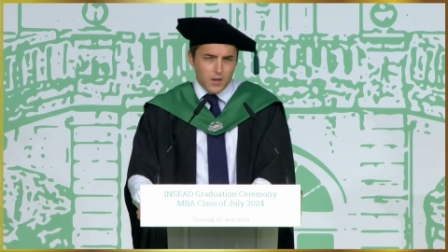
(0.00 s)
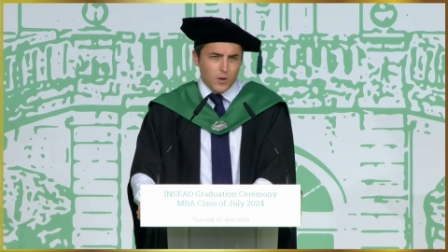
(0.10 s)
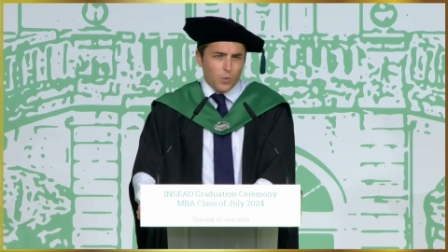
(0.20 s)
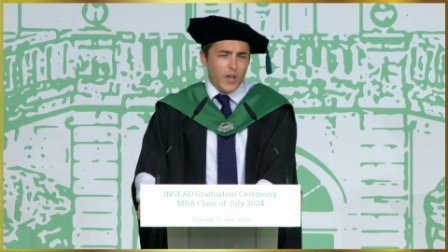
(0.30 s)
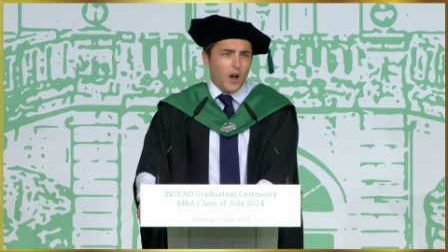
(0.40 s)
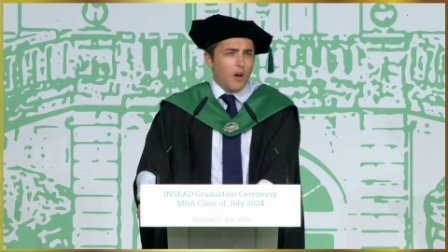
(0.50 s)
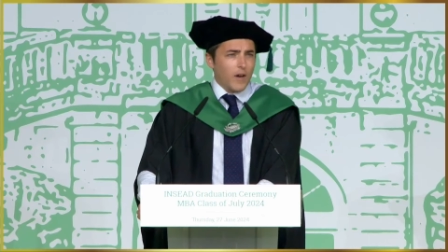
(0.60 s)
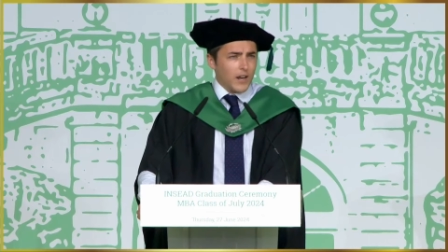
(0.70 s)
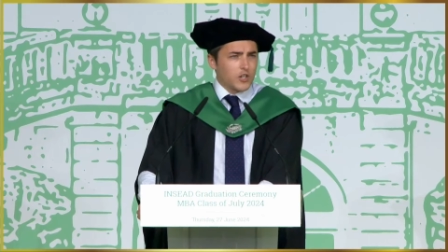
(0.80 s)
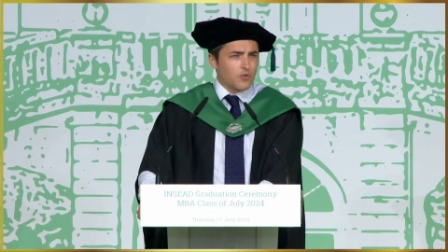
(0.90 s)
We are
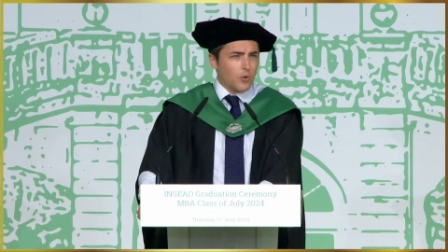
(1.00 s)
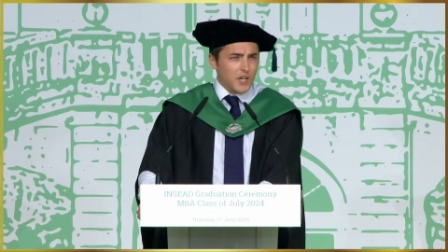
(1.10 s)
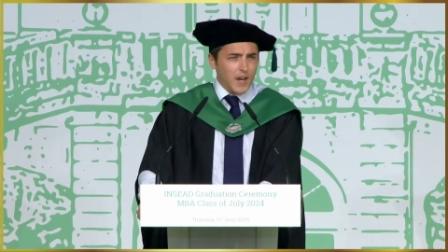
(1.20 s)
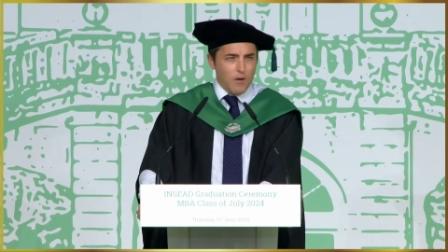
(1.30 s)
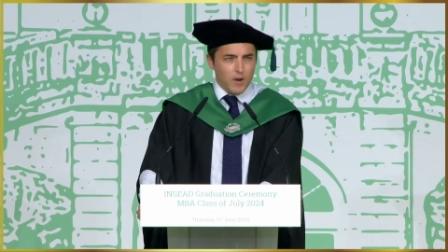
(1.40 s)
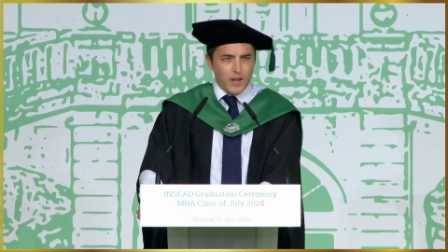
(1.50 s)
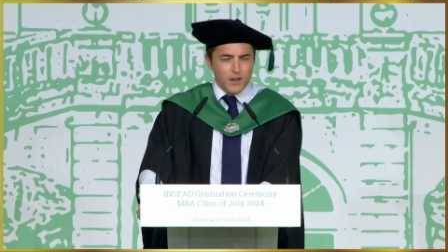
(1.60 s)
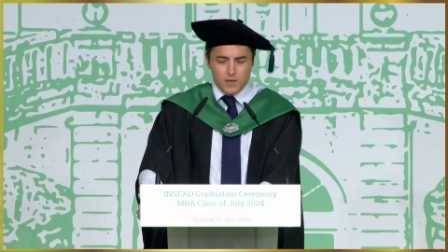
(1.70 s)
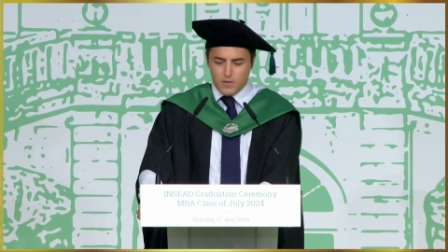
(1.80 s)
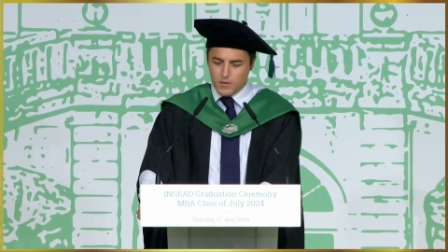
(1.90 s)
an extraordinarily
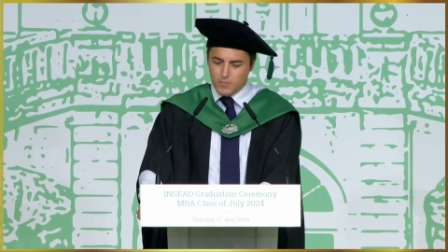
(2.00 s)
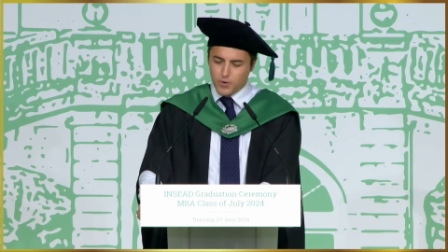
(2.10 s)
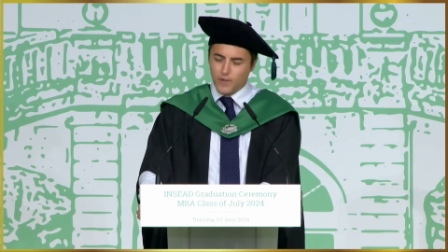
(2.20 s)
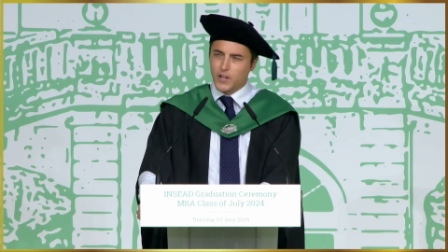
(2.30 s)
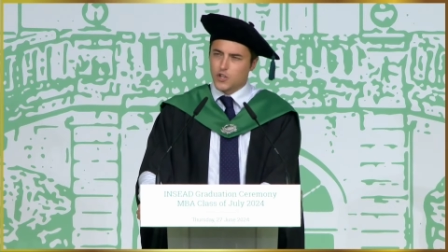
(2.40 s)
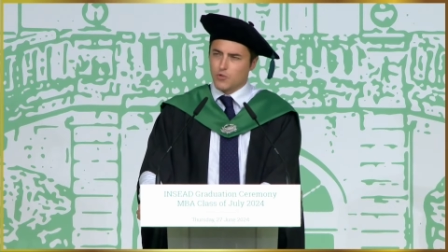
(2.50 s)
privileged